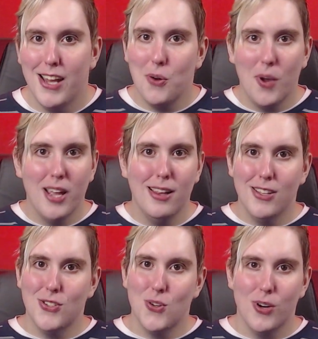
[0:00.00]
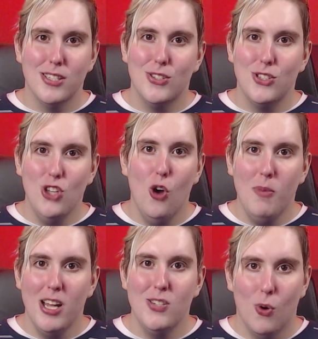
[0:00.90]
And your weight loss story is
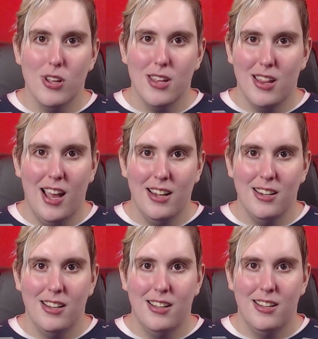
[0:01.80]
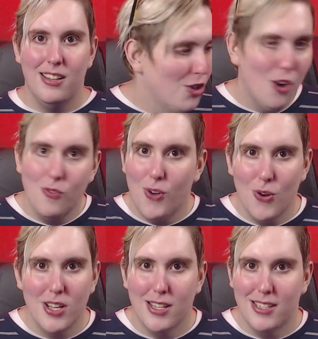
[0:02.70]
so much more than that. Don't
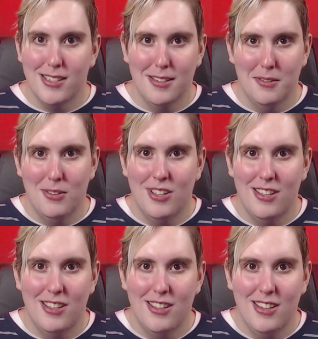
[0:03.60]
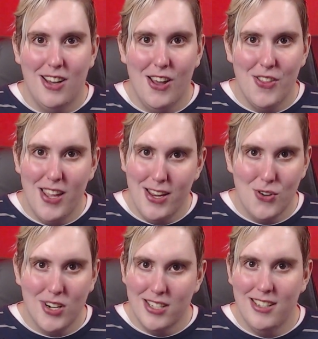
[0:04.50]
focus on the
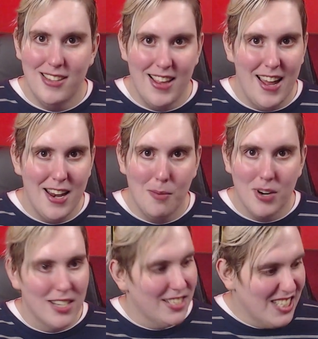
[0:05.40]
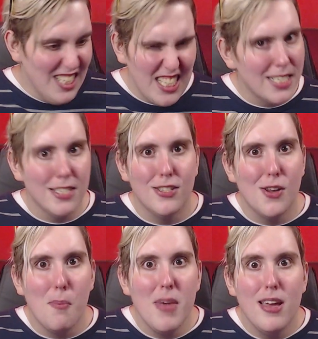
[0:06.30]
intricacies of that number because God, is
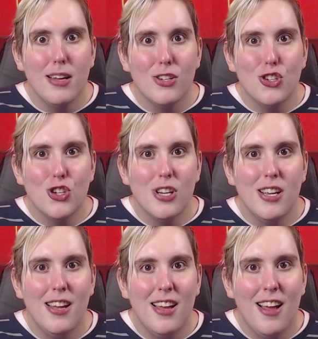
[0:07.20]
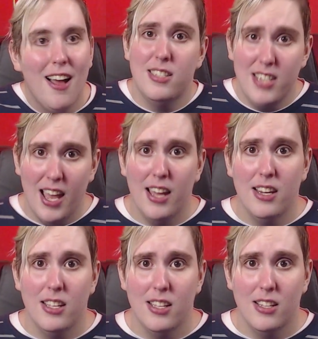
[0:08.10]
it a bitch.
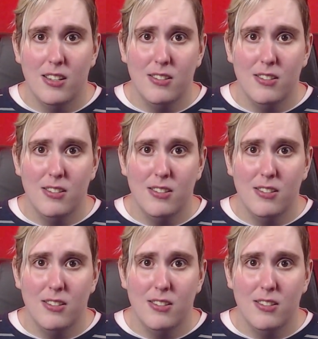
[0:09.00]
Instead,